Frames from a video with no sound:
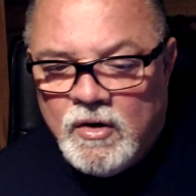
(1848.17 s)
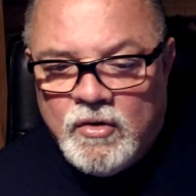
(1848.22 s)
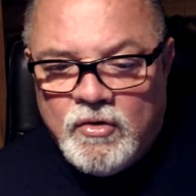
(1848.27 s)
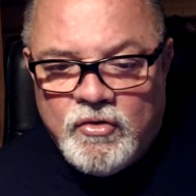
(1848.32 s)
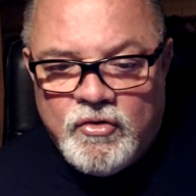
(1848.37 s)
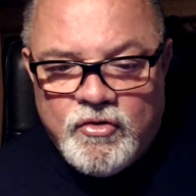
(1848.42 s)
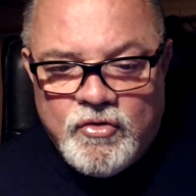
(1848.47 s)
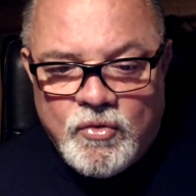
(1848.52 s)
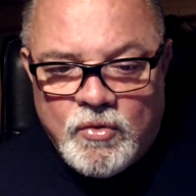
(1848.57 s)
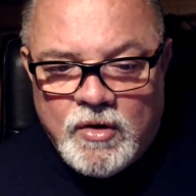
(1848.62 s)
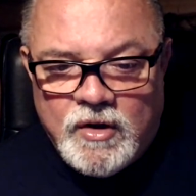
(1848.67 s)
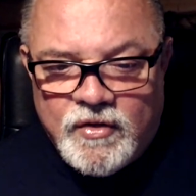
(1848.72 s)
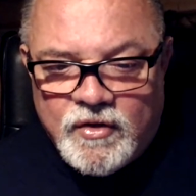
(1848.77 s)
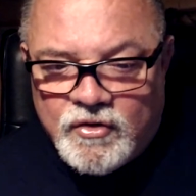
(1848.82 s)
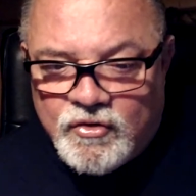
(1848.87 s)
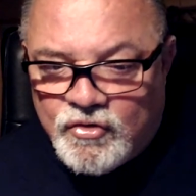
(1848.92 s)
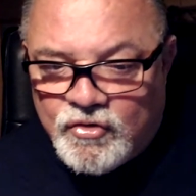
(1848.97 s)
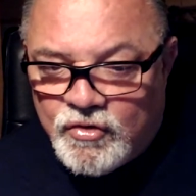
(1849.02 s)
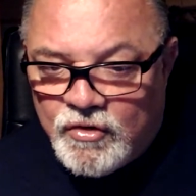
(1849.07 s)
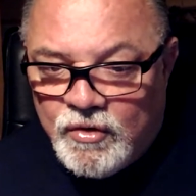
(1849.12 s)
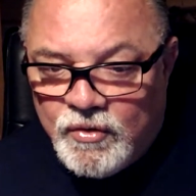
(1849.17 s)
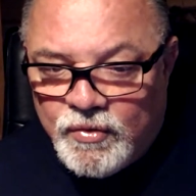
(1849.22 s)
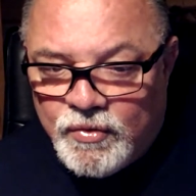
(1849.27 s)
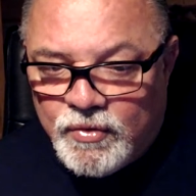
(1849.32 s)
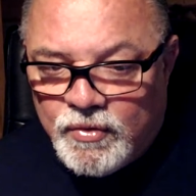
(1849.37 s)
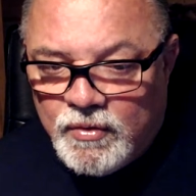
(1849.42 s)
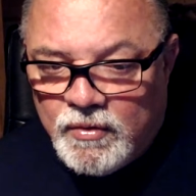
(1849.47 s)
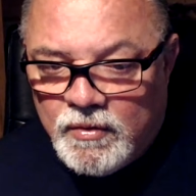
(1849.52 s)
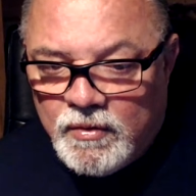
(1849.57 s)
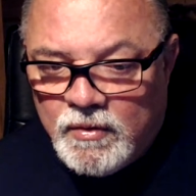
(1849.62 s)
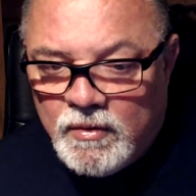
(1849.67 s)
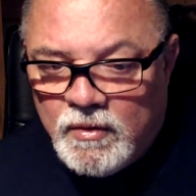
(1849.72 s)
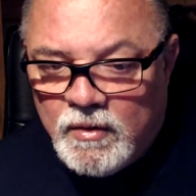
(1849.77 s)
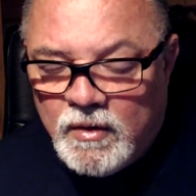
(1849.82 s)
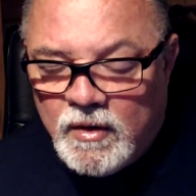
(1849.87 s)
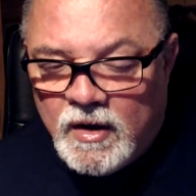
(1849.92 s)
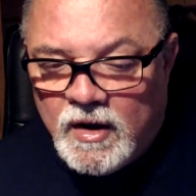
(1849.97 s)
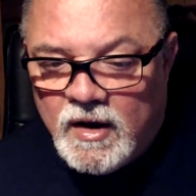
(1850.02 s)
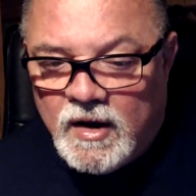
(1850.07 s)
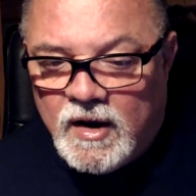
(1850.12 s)
Surely the truth
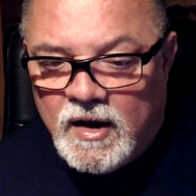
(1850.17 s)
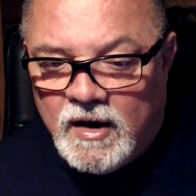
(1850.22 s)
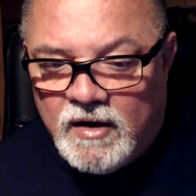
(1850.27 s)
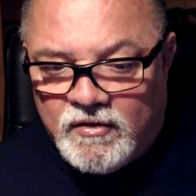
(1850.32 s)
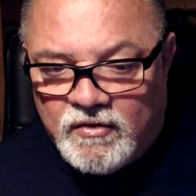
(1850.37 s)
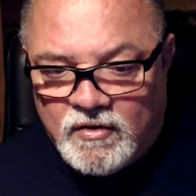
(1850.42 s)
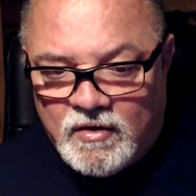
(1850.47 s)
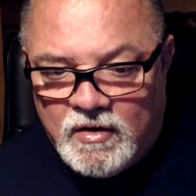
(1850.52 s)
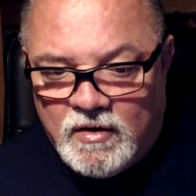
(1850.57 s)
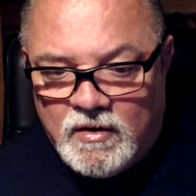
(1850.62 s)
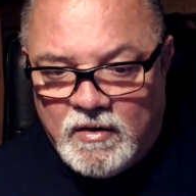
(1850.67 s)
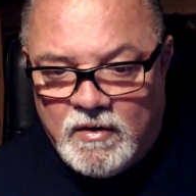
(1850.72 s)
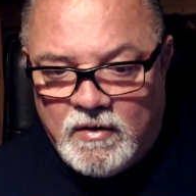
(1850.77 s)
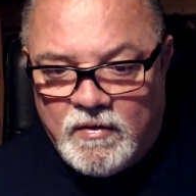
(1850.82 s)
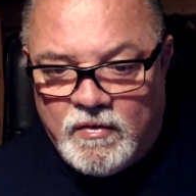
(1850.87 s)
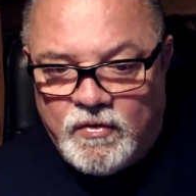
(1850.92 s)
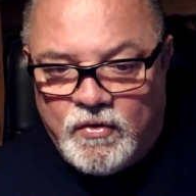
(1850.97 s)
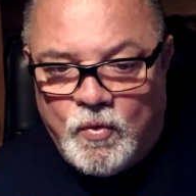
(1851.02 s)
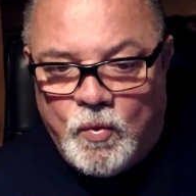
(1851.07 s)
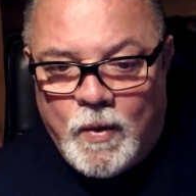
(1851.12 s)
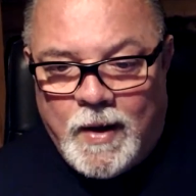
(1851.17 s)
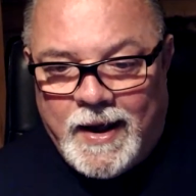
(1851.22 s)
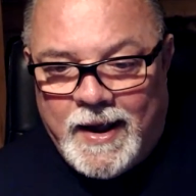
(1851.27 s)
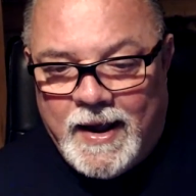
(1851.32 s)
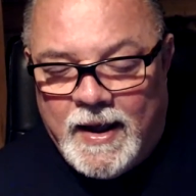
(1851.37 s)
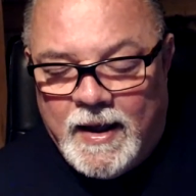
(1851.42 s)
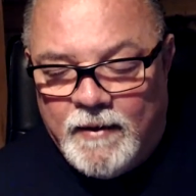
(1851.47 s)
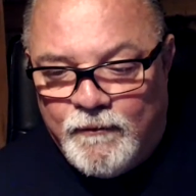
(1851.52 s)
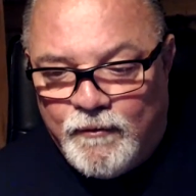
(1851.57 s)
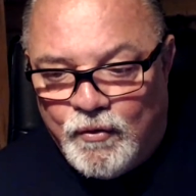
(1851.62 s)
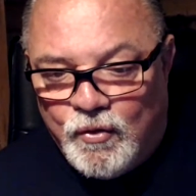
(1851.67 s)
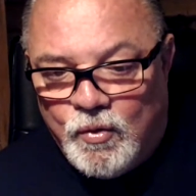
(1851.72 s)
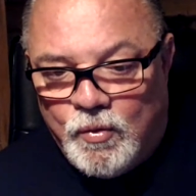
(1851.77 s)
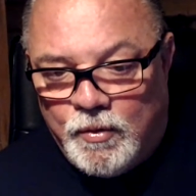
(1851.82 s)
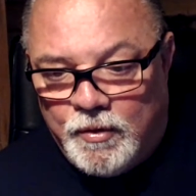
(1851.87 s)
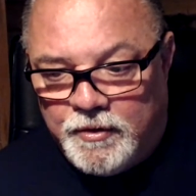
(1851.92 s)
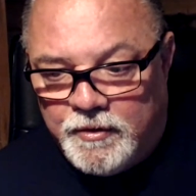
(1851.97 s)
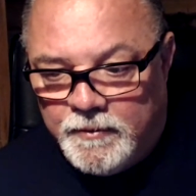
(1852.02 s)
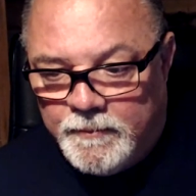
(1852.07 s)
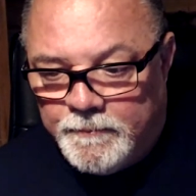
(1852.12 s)
is the way
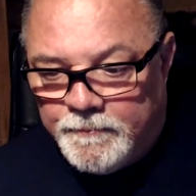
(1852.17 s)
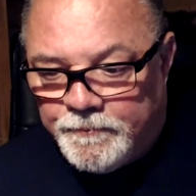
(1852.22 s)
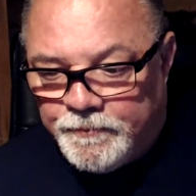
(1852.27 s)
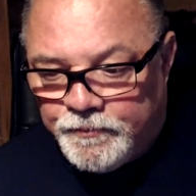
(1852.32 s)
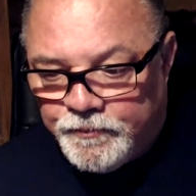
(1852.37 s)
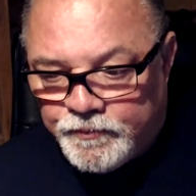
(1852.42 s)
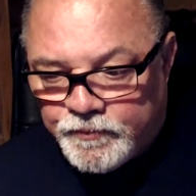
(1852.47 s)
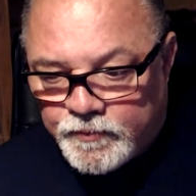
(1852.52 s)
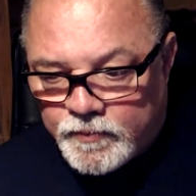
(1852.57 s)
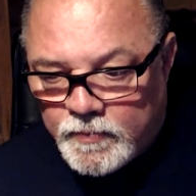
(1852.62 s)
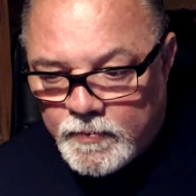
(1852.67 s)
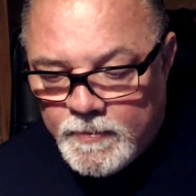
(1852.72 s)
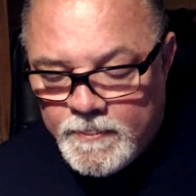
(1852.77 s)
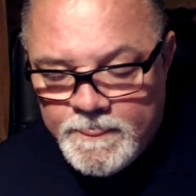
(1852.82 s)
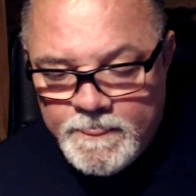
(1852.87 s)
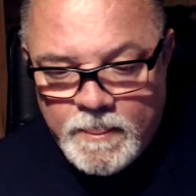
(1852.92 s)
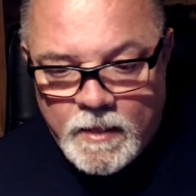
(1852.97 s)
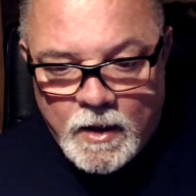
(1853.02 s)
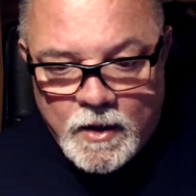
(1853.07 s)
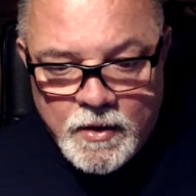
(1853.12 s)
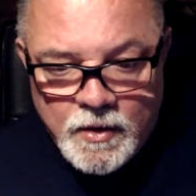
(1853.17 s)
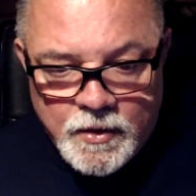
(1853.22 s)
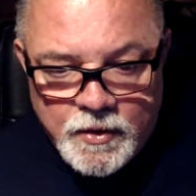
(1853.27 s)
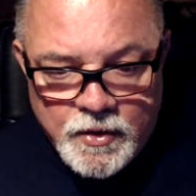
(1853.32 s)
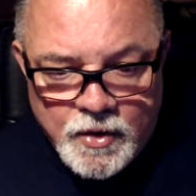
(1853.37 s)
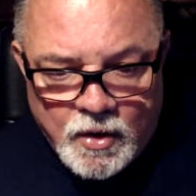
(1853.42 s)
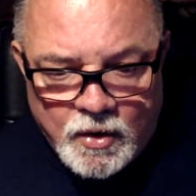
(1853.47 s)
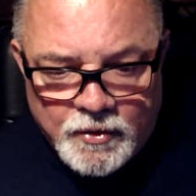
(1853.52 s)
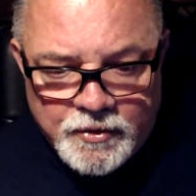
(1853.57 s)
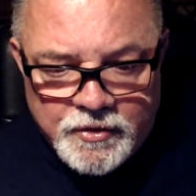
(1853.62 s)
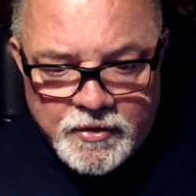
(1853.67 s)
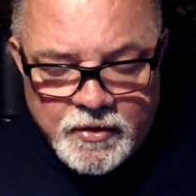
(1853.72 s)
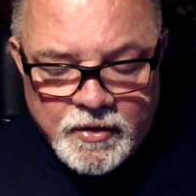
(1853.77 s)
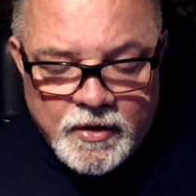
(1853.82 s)
forward, not